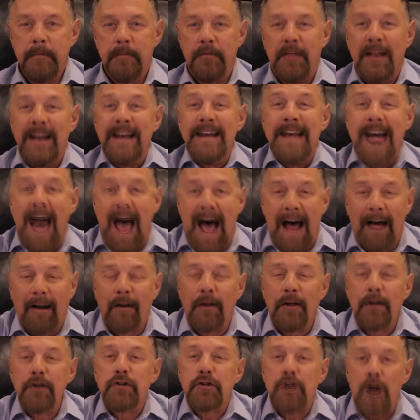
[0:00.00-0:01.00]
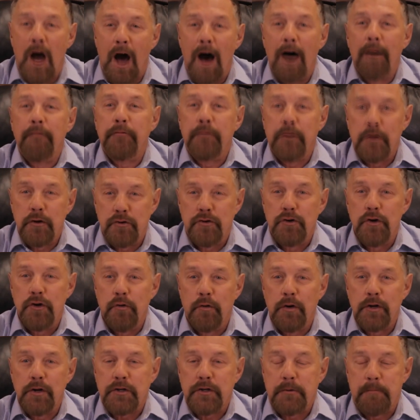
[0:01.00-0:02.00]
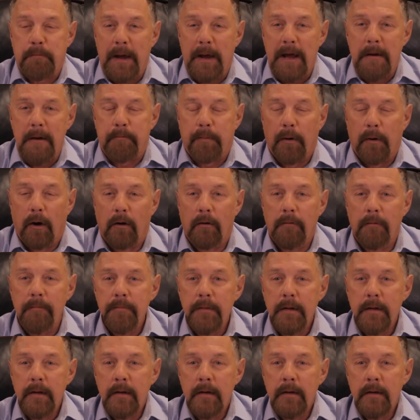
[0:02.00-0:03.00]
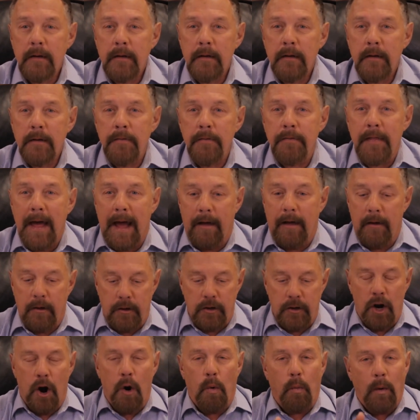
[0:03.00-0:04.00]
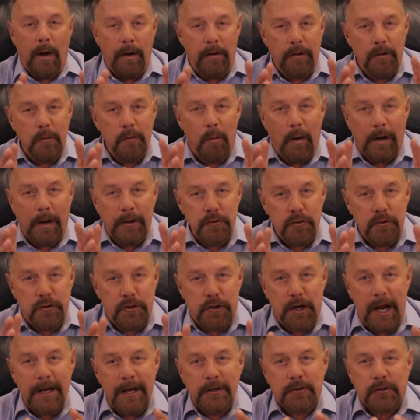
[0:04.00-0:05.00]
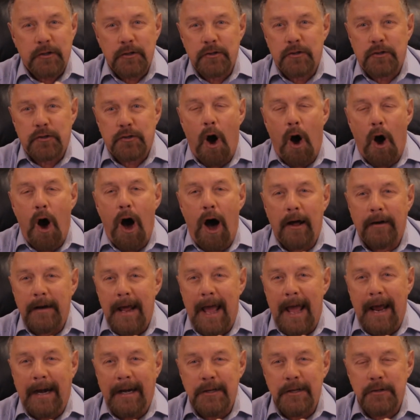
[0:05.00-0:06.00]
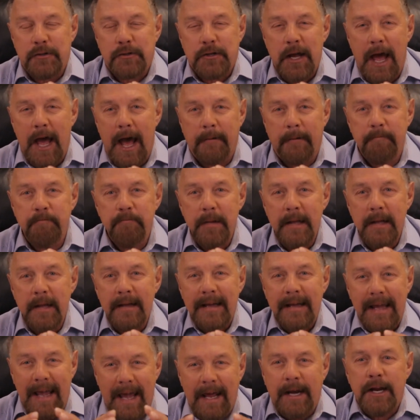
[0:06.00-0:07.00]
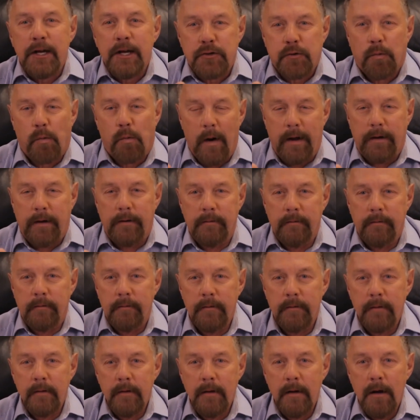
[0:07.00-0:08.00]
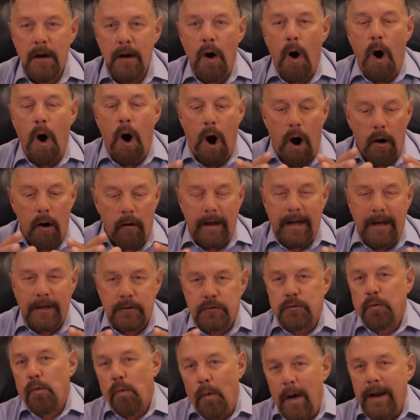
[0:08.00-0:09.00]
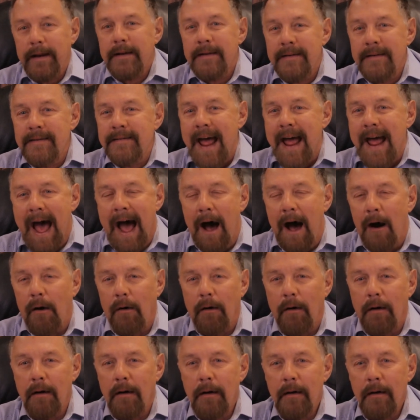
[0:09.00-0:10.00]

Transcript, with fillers: the knowledge of the Jewish people. You know, when, when Jesus taught and he said, It is written, or it's written down,